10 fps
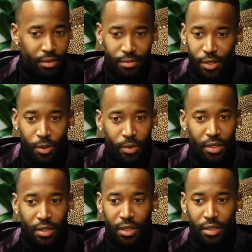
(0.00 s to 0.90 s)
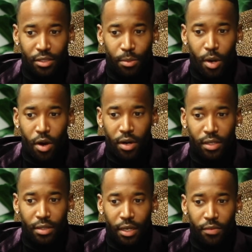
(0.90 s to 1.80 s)
one of the things to my heart
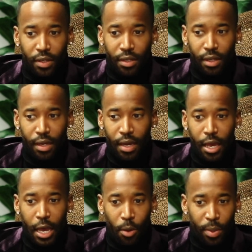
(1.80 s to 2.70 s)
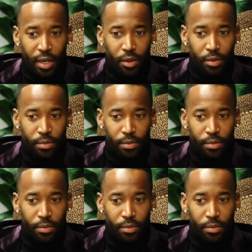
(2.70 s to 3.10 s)
is definitely helping out